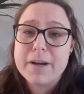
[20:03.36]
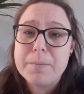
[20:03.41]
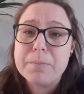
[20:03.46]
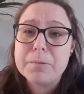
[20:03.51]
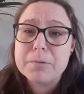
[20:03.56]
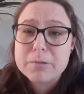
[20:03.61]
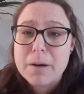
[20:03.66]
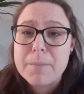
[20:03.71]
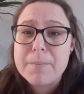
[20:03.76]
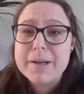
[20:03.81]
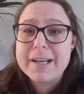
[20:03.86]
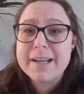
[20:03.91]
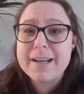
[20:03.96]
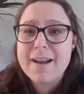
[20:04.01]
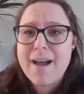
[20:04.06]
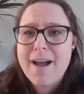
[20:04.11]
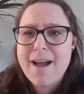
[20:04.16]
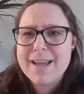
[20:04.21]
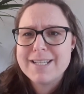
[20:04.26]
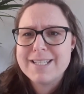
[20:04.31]
prominent
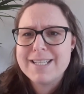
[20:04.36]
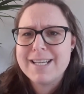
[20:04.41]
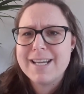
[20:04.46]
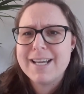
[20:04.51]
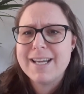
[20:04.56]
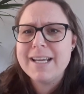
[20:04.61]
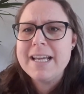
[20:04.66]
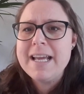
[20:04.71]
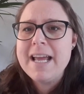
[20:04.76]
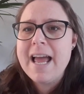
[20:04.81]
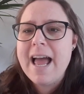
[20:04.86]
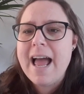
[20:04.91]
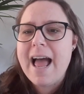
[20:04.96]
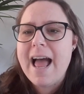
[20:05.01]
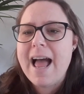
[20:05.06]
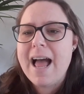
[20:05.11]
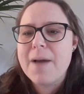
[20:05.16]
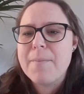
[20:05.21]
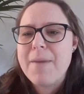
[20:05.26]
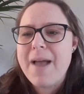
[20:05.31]
idea
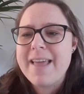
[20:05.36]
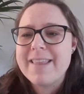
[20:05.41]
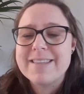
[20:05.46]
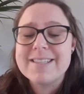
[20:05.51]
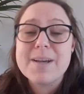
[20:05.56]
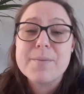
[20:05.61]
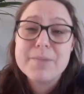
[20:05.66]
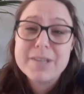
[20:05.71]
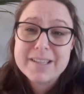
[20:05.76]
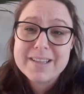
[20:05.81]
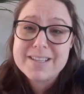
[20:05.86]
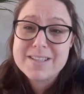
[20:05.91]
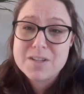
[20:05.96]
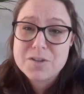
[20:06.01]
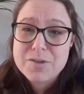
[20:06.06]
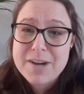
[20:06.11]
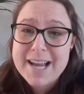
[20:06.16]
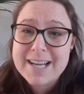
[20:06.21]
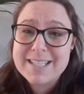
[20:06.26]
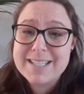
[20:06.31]
and something that's
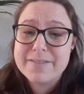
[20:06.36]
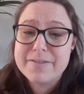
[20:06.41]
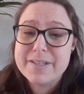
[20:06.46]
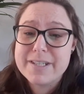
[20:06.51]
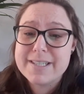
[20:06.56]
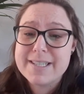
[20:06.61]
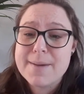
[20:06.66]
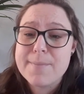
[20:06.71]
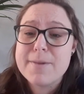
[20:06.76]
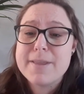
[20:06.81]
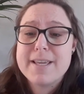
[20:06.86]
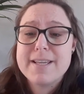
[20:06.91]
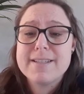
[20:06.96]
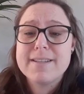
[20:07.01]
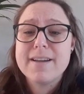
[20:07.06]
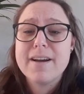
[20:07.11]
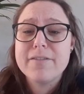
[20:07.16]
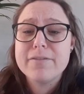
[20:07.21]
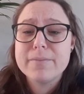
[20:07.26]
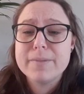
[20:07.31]
attractive to some of these
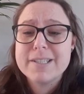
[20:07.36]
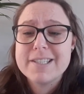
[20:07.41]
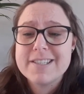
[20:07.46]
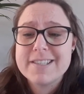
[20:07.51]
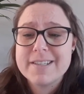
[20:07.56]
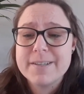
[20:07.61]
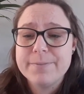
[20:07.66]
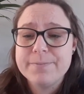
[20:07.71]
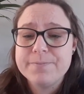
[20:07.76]
governments.